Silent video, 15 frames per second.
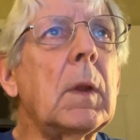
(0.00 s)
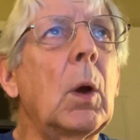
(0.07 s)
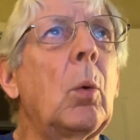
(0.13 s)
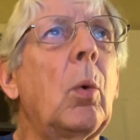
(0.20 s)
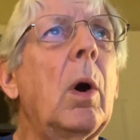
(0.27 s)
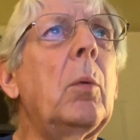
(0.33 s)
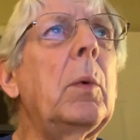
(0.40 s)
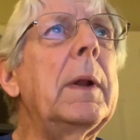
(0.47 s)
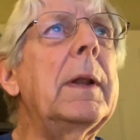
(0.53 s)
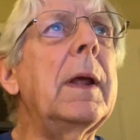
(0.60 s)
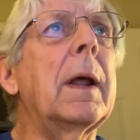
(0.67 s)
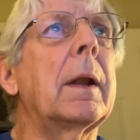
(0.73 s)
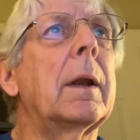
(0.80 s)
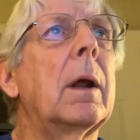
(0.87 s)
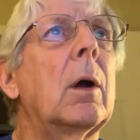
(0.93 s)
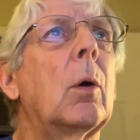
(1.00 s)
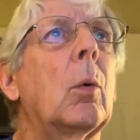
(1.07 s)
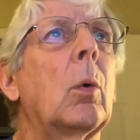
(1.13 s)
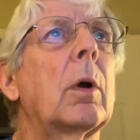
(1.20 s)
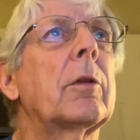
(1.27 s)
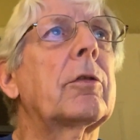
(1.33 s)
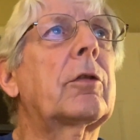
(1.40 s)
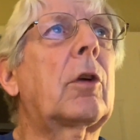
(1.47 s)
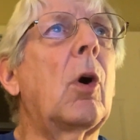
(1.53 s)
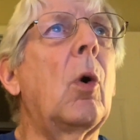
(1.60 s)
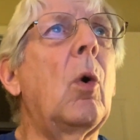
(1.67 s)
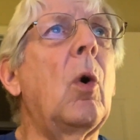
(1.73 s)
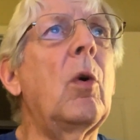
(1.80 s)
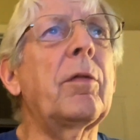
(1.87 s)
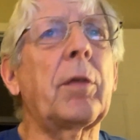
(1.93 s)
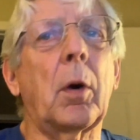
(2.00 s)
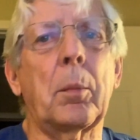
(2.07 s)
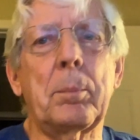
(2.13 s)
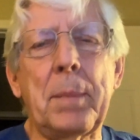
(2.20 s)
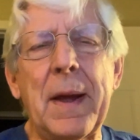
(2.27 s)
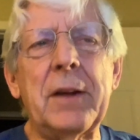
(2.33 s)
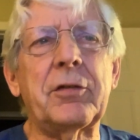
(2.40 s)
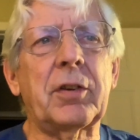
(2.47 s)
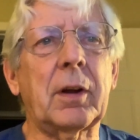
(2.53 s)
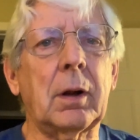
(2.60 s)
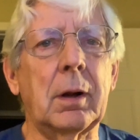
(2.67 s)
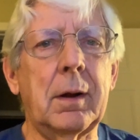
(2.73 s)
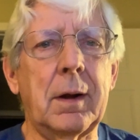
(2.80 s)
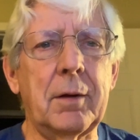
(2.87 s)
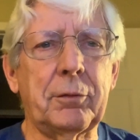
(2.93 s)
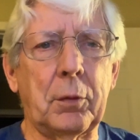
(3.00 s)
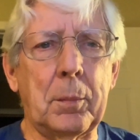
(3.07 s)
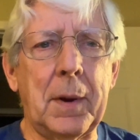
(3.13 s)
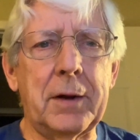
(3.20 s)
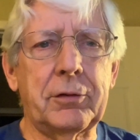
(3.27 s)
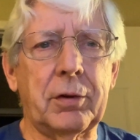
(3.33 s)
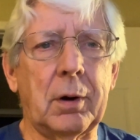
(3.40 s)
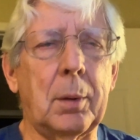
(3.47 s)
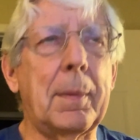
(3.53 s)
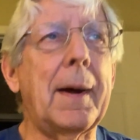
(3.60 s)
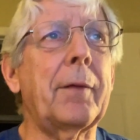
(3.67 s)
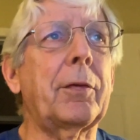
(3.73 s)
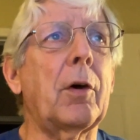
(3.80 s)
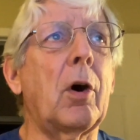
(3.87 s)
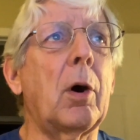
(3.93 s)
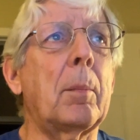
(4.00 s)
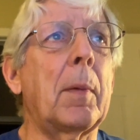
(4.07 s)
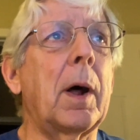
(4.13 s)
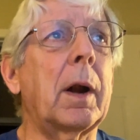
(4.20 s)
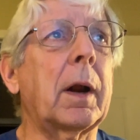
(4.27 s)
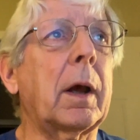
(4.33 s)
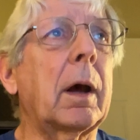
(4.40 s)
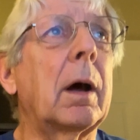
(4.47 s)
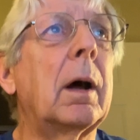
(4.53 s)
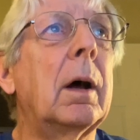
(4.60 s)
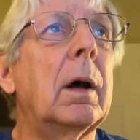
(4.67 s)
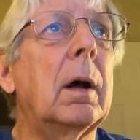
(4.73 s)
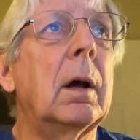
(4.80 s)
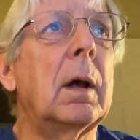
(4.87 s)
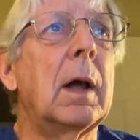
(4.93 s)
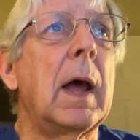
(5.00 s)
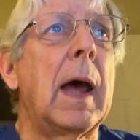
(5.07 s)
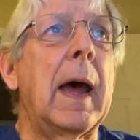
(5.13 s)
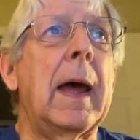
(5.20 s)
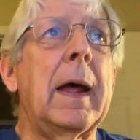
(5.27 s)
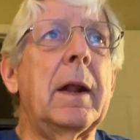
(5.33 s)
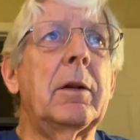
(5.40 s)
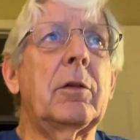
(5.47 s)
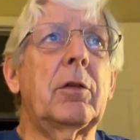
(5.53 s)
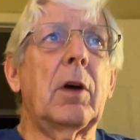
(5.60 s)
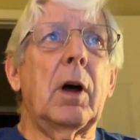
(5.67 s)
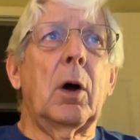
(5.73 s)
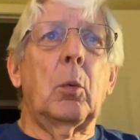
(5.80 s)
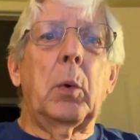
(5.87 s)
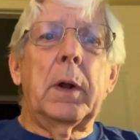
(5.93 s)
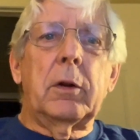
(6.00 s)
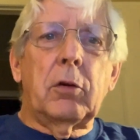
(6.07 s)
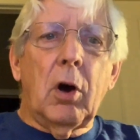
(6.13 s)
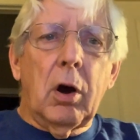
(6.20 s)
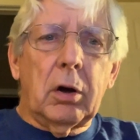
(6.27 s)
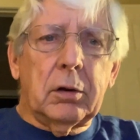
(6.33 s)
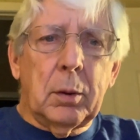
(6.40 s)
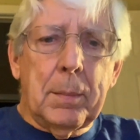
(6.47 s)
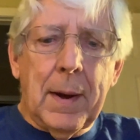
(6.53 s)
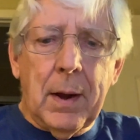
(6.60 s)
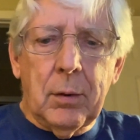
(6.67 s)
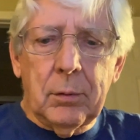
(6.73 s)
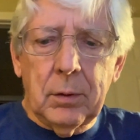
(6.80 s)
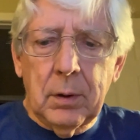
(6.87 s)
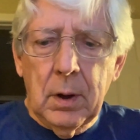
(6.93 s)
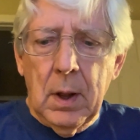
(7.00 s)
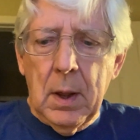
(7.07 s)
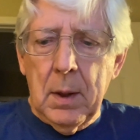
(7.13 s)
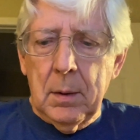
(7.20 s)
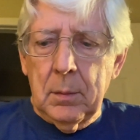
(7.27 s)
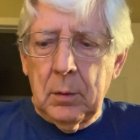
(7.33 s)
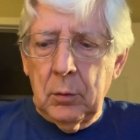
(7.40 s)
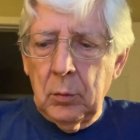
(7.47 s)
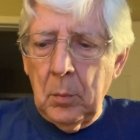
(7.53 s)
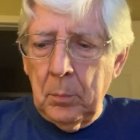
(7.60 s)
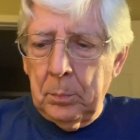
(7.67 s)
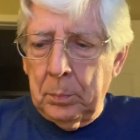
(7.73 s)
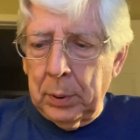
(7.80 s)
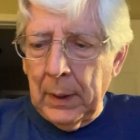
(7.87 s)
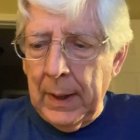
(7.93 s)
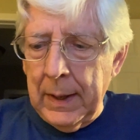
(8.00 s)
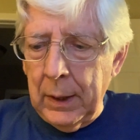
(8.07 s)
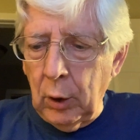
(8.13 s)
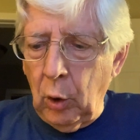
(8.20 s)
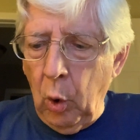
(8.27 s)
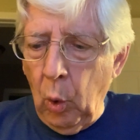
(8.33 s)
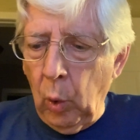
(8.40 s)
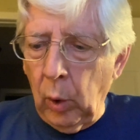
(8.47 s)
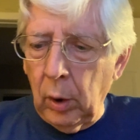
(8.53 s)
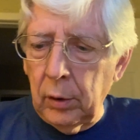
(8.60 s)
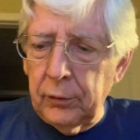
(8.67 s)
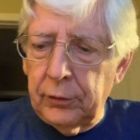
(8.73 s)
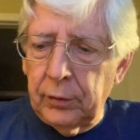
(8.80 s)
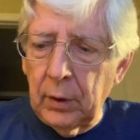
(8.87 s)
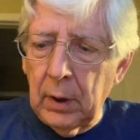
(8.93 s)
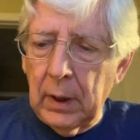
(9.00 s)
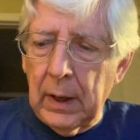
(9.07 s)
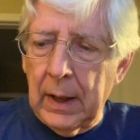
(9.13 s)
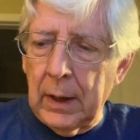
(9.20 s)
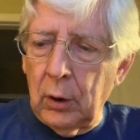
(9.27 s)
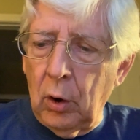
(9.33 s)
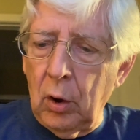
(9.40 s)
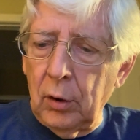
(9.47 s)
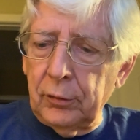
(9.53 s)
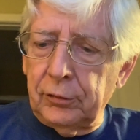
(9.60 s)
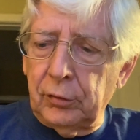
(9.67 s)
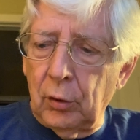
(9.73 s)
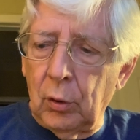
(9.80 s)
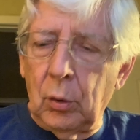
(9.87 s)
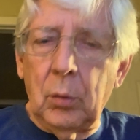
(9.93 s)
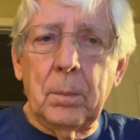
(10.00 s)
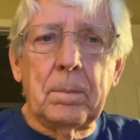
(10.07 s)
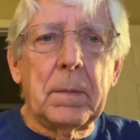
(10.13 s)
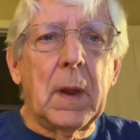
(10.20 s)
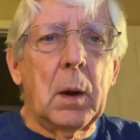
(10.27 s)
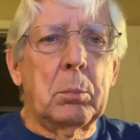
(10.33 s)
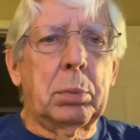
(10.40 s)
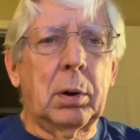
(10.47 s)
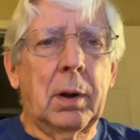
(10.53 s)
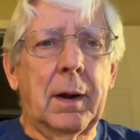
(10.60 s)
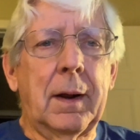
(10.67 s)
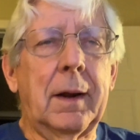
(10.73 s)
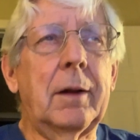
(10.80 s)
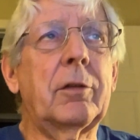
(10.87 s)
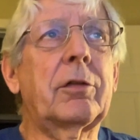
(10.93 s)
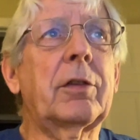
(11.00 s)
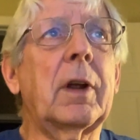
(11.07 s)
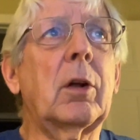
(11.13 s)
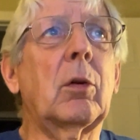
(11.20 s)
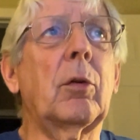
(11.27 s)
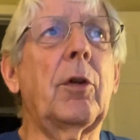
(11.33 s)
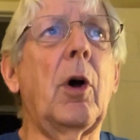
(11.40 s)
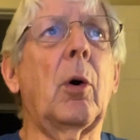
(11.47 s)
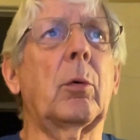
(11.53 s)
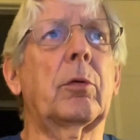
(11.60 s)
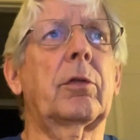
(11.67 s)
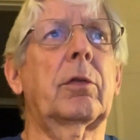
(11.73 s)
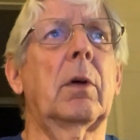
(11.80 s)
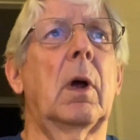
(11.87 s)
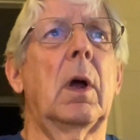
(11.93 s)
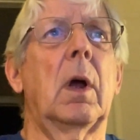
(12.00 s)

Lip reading: what we did was go over basically information about the harmonica. And we talked about playing chords and also playing single notes.